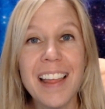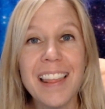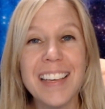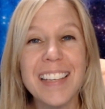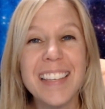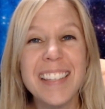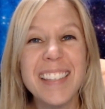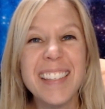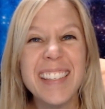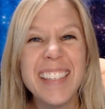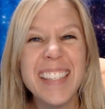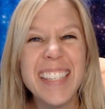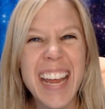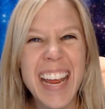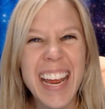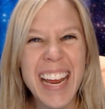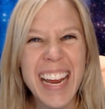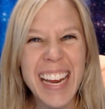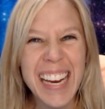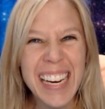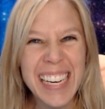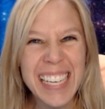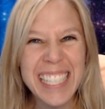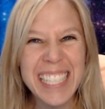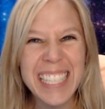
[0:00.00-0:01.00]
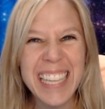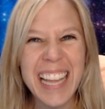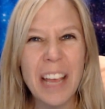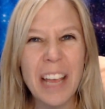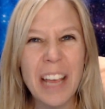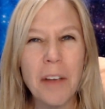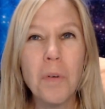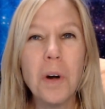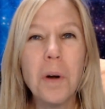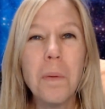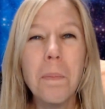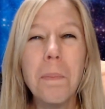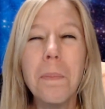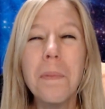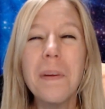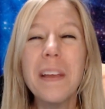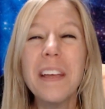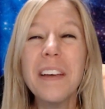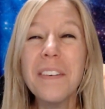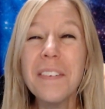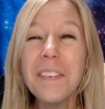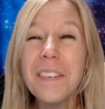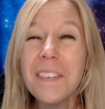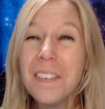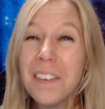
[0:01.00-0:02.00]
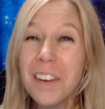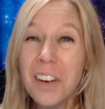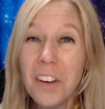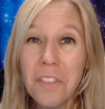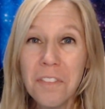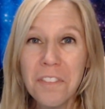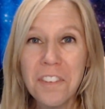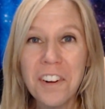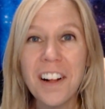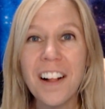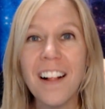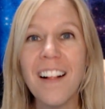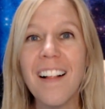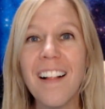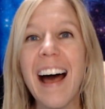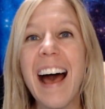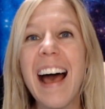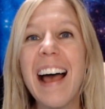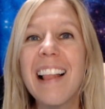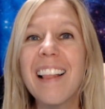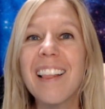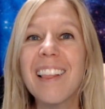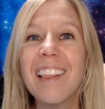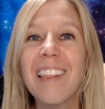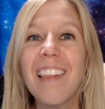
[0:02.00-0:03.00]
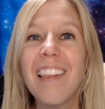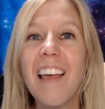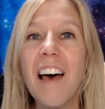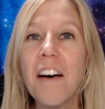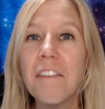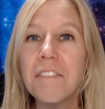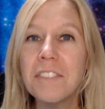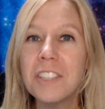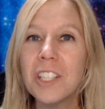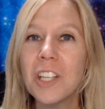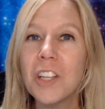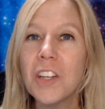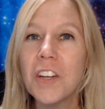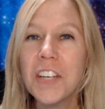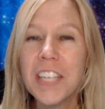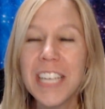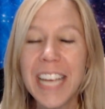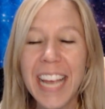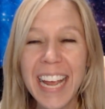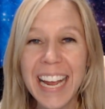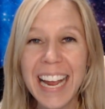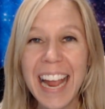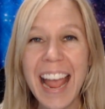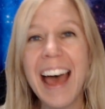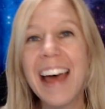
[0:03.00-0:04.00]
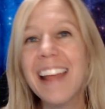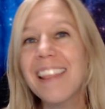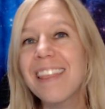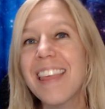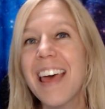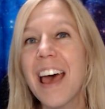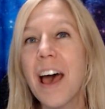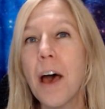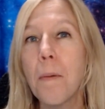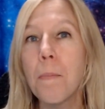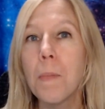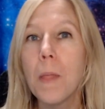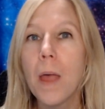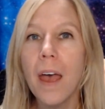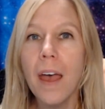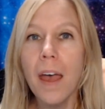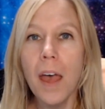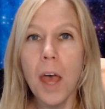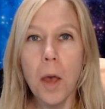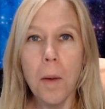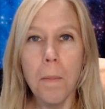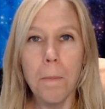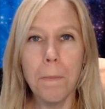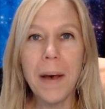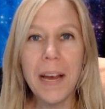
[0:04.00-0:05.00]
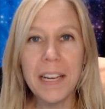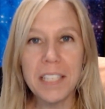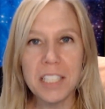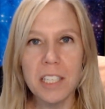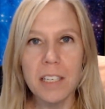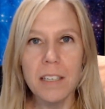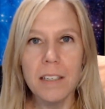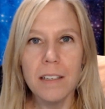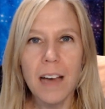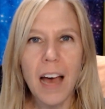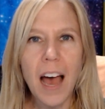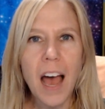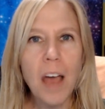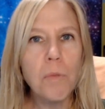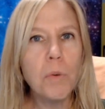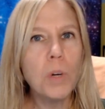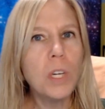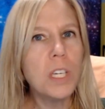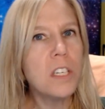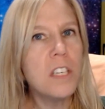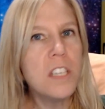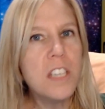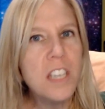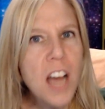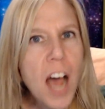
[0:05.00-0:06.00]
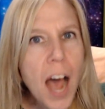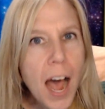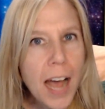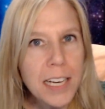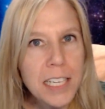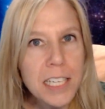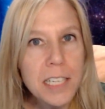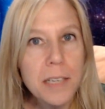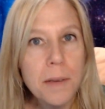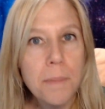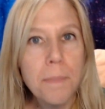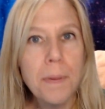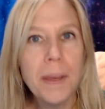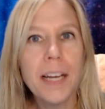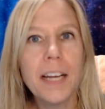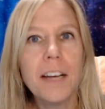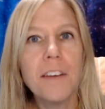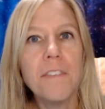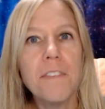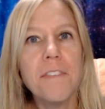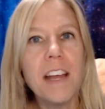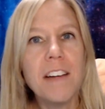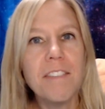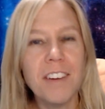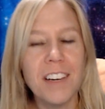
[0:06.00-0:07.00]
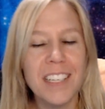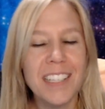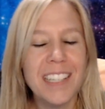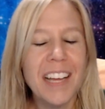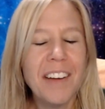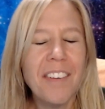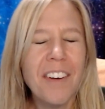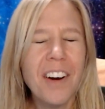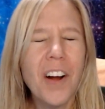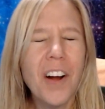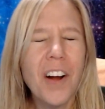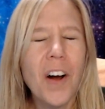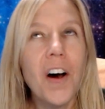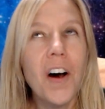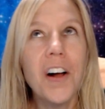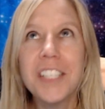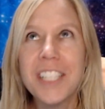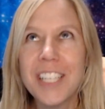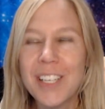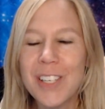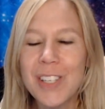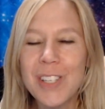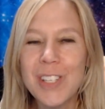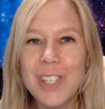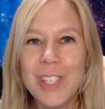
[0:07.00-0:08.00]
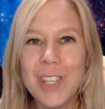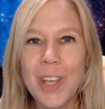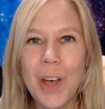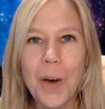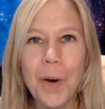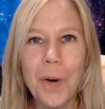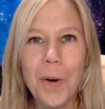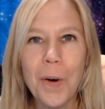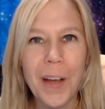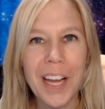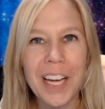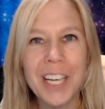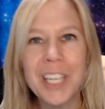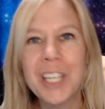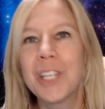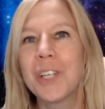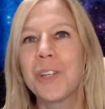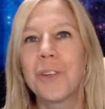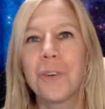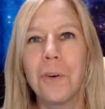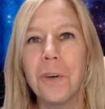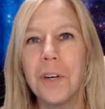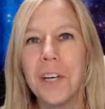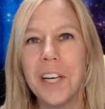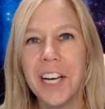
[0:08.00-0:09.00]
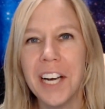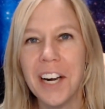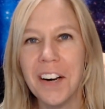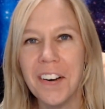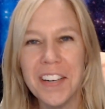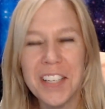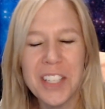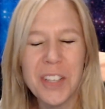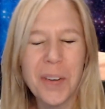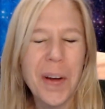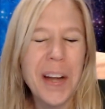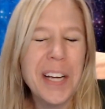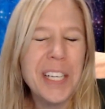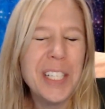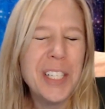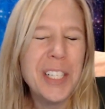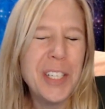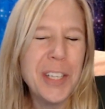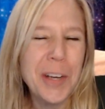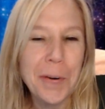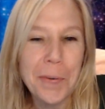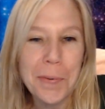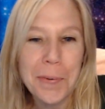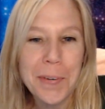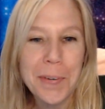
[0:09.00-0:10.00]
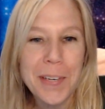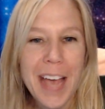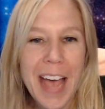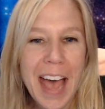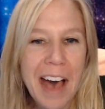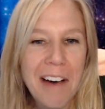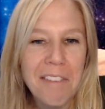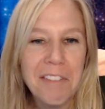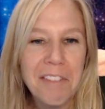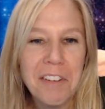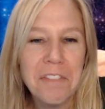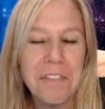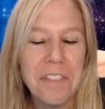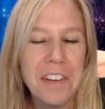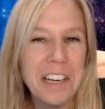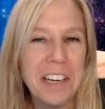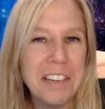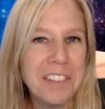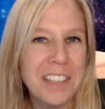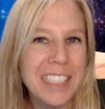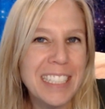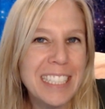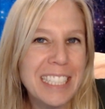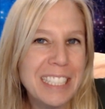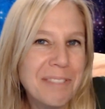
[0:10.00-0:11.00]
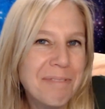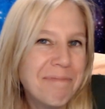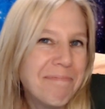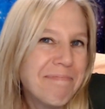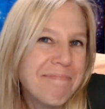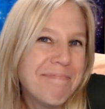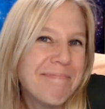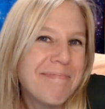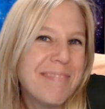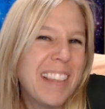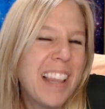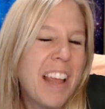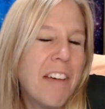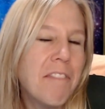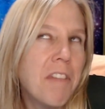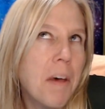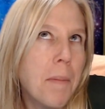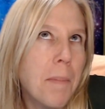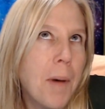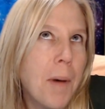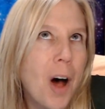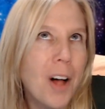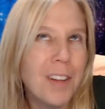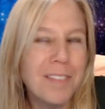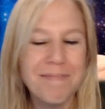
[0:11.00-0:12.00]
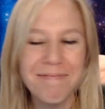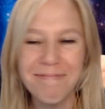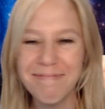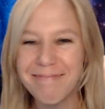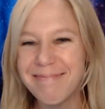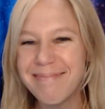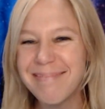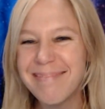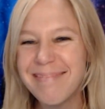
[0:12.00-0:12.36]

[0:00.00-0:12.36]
the stage. They were beautiful. I loved looking at them, but I will not pick a favorite. They were all just so extraordinary, so I don't have a favorite. Love them all.